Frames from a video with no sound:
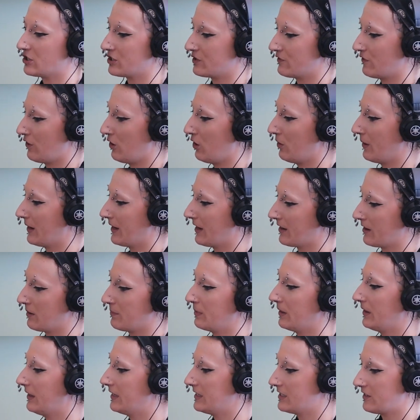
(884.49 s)
just following a
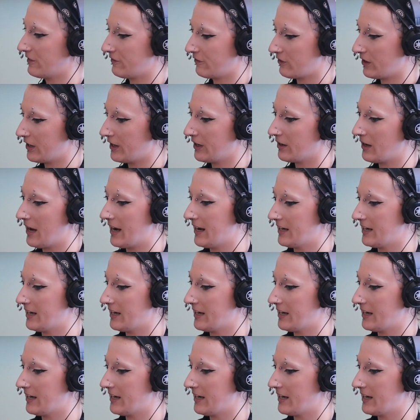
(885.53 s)
completely different,